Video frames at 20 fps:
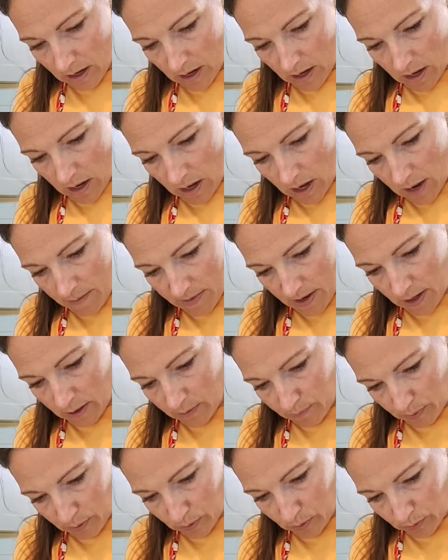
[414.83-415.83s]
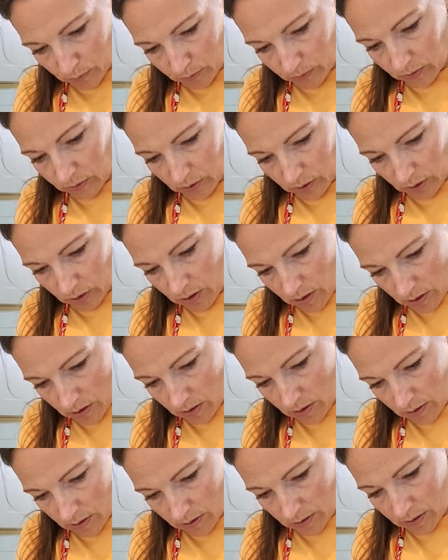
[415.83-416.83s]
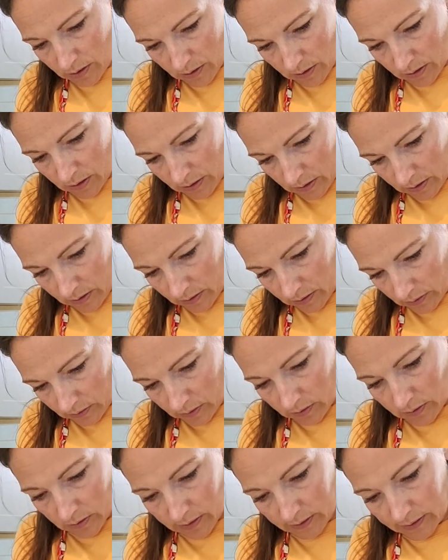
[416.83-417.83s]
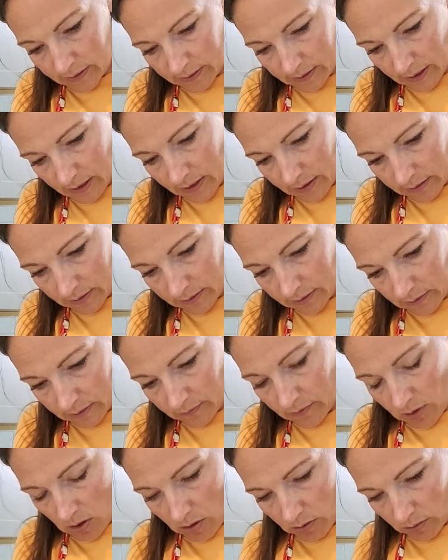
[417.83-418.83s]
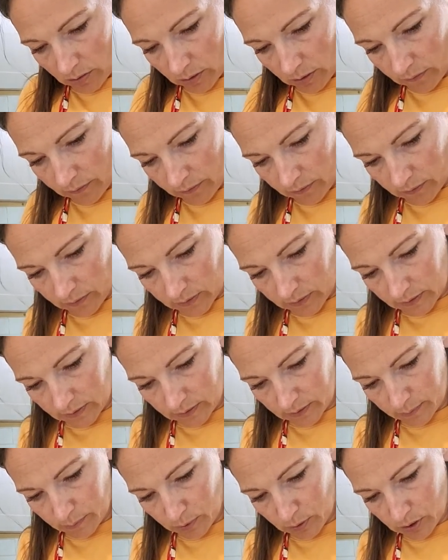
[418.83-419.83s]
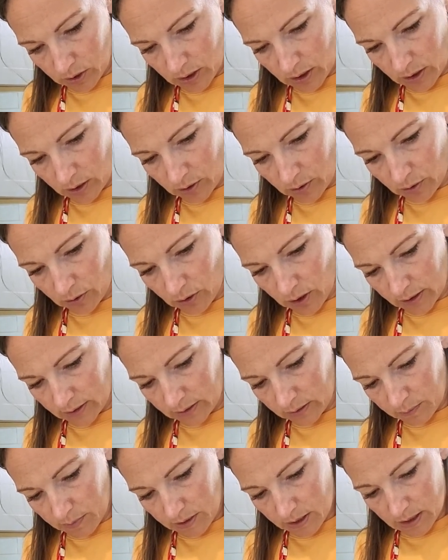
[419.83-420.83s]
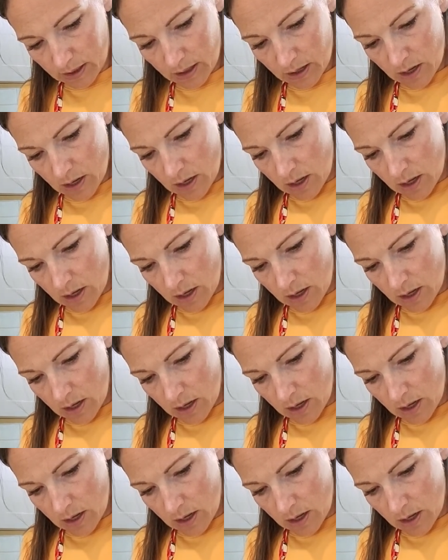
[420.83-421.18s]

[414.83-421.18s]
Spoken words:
I'm not opposed to this size of garlic for this particular recipe.